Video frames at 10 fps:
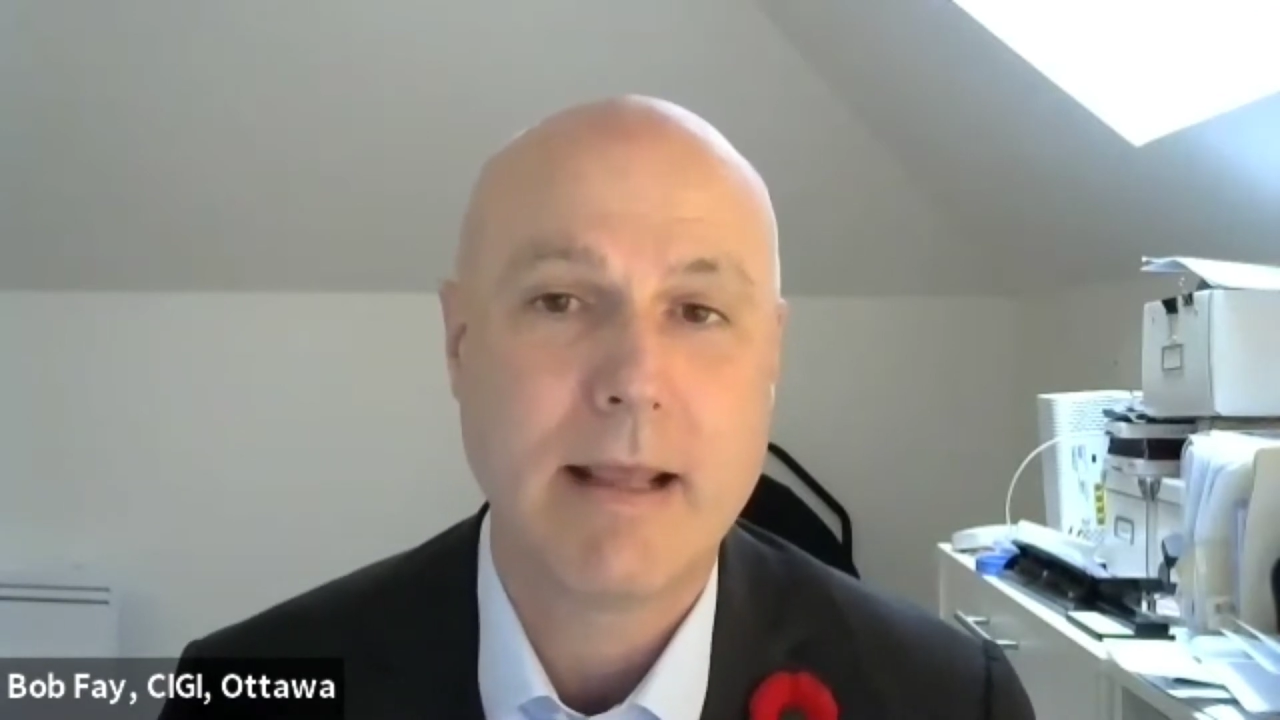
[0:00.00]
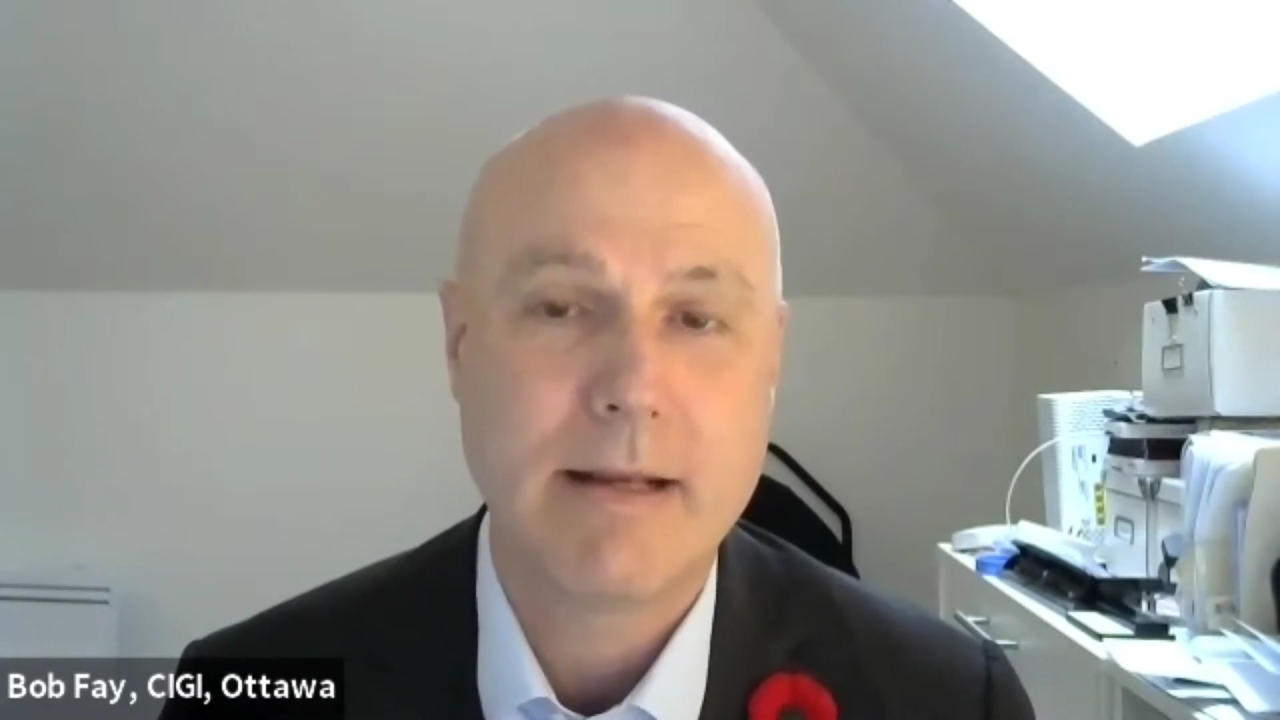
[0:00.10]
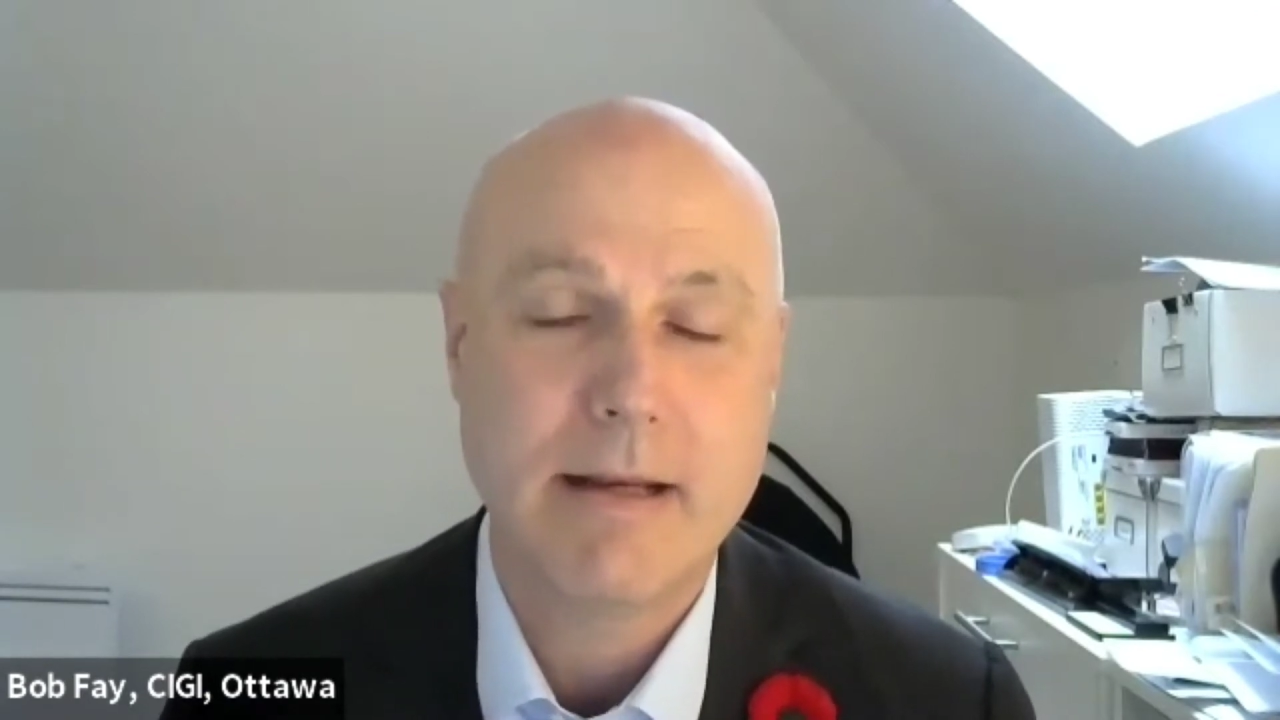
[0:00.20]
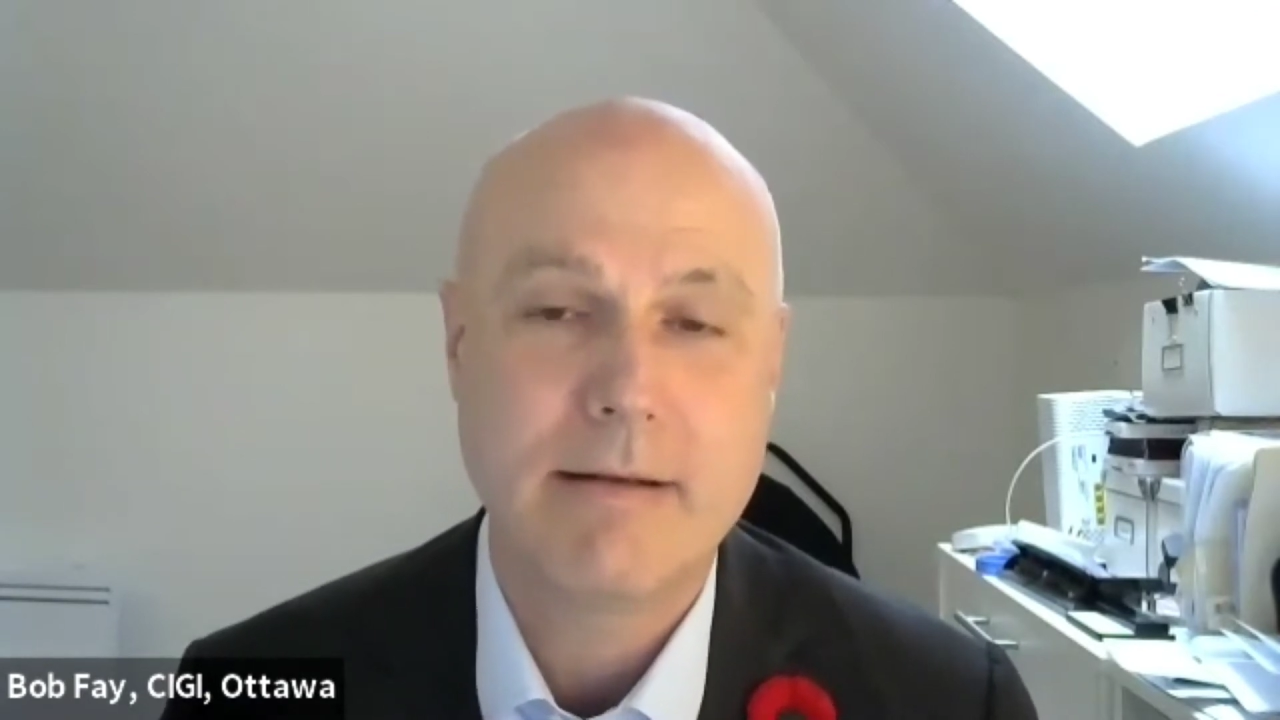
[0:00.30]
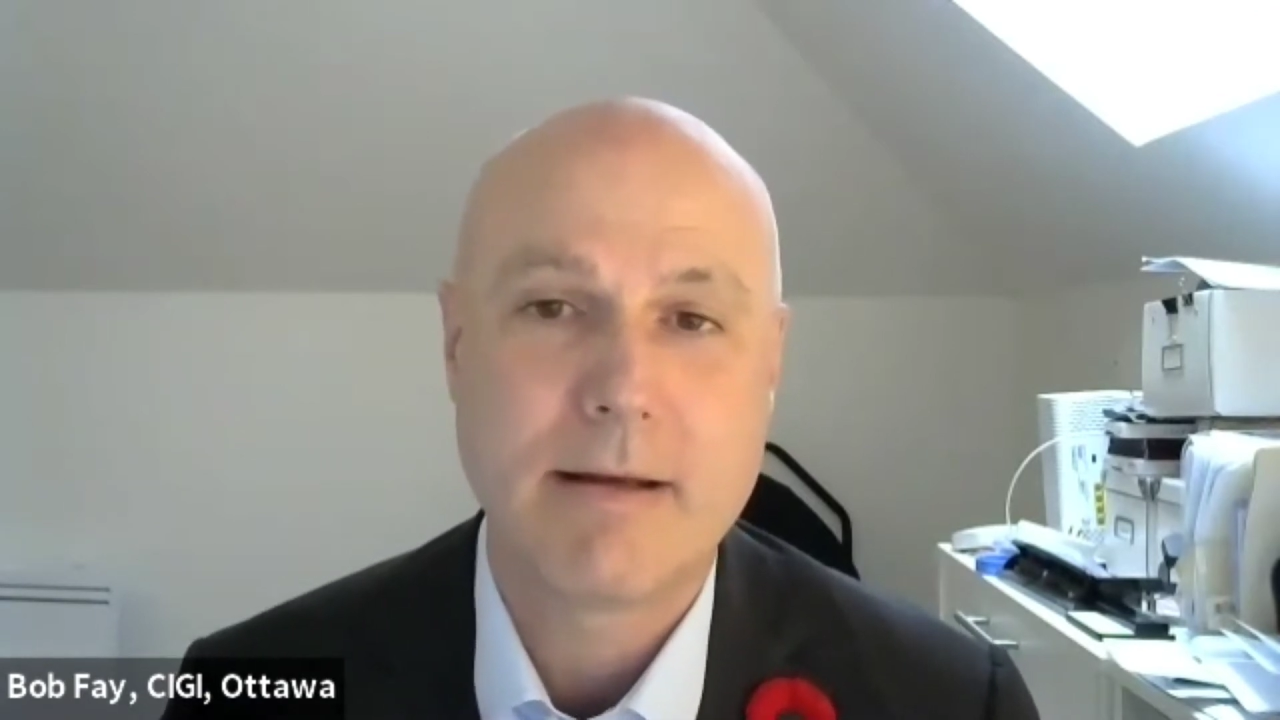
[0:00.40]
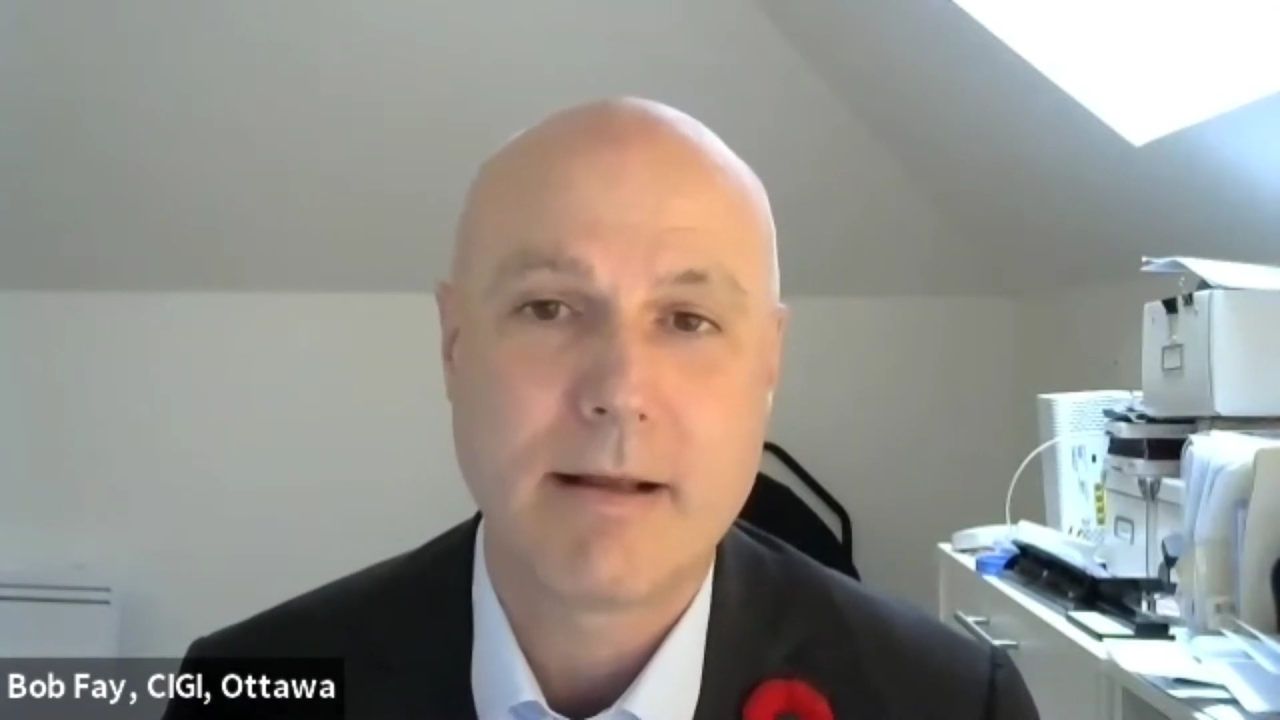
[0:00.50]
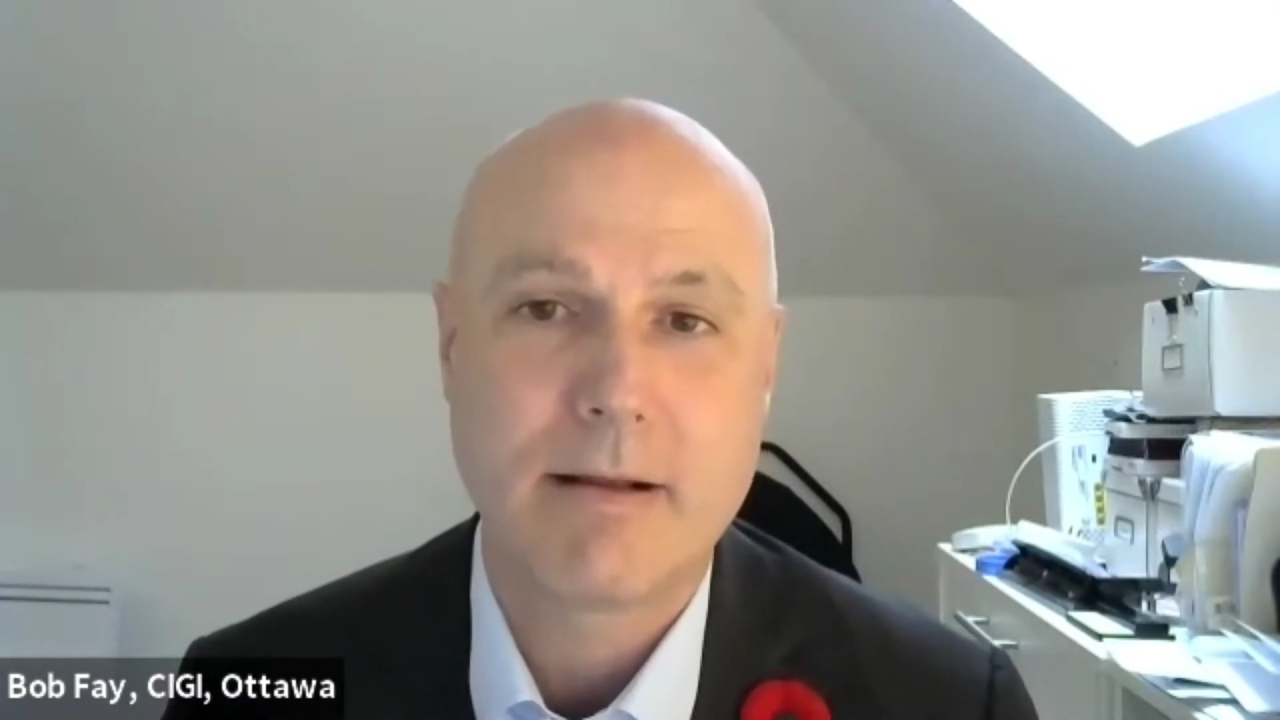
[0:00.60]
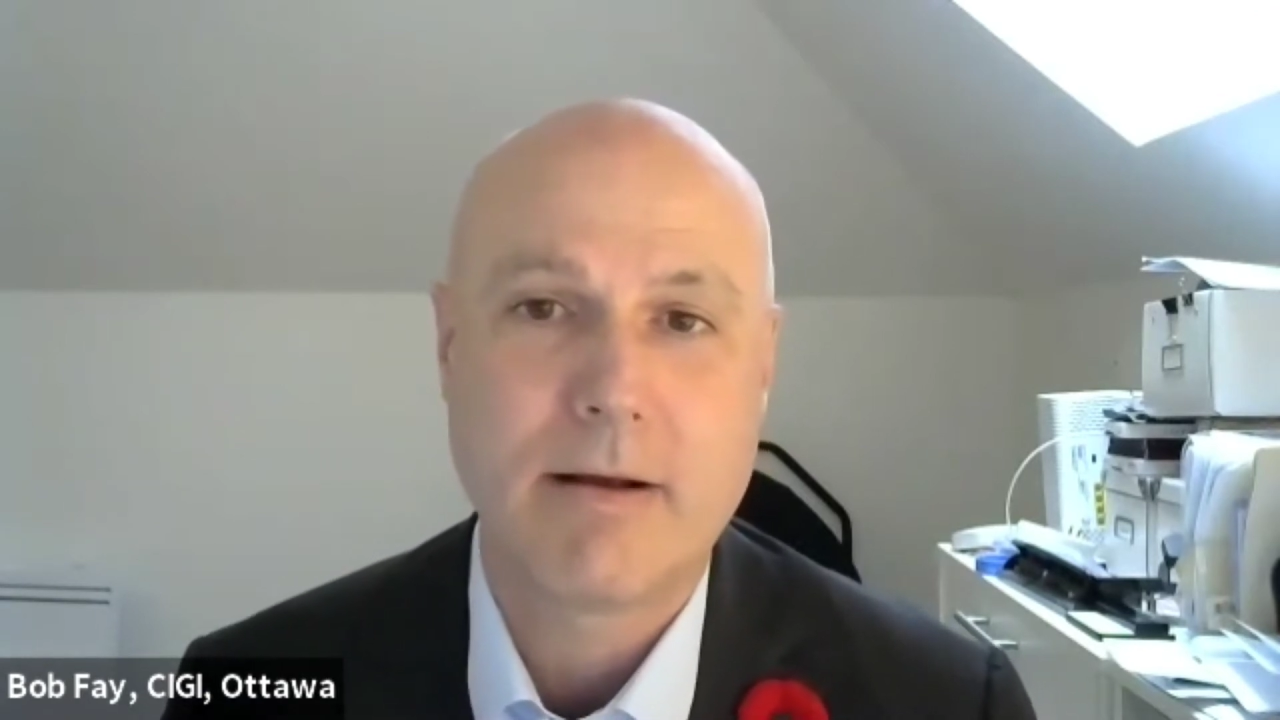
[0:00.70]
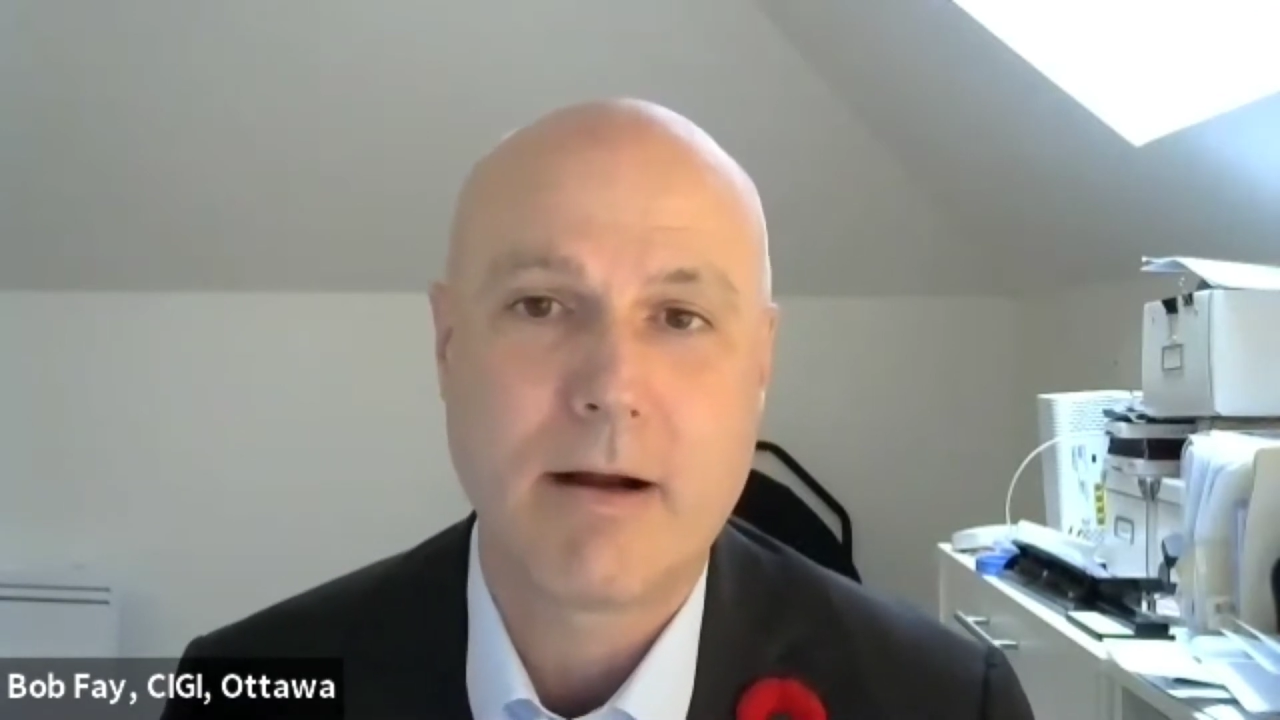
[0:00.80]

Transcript: and India